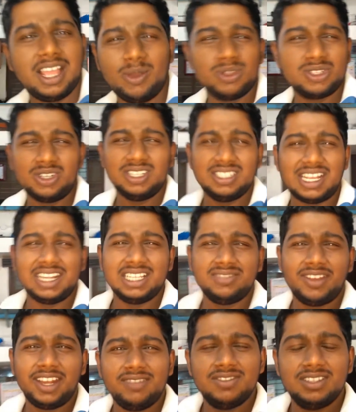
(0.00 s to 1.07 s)
I was not
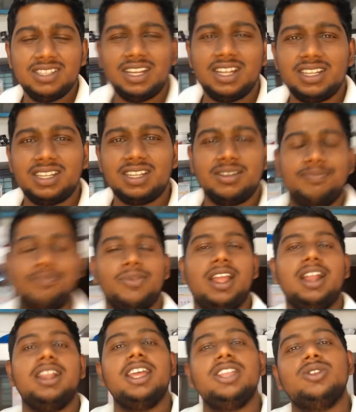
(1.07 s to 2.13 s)
satisfied with that,
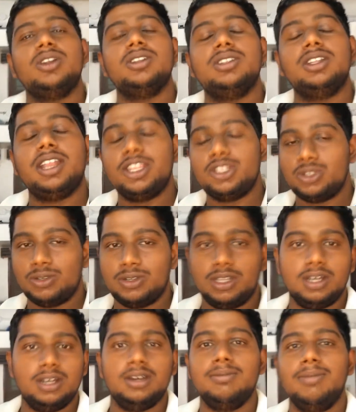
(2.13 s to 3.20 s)
and I thought that I should
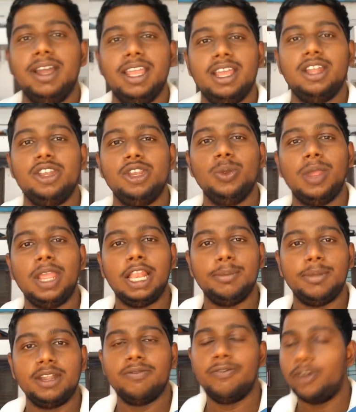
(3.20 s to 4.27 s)
buy a new
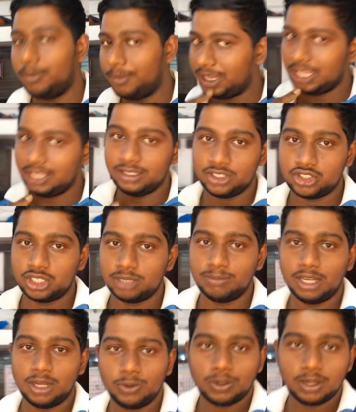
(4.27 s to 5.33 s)
helmet for making the chin
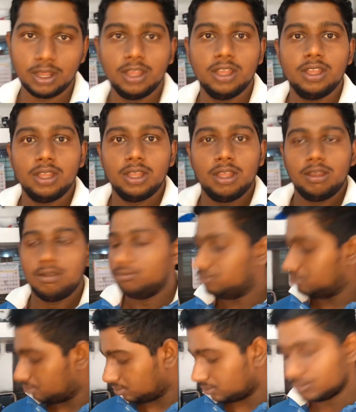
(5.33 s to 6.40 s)
mount.
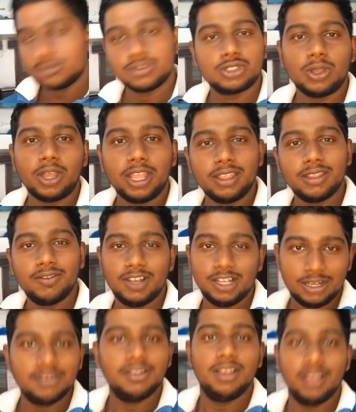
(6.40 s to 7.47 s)
So I
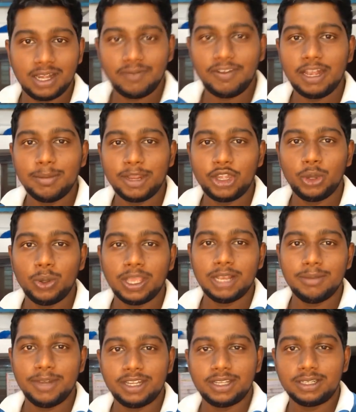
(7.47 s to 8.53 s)
will reveal my new
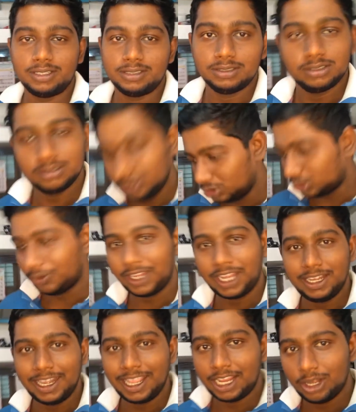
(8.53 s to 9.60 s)
helmet so we
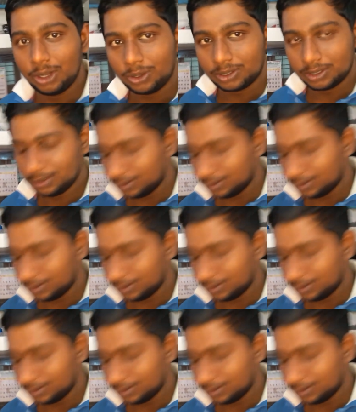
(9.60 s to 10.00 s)
can take a look.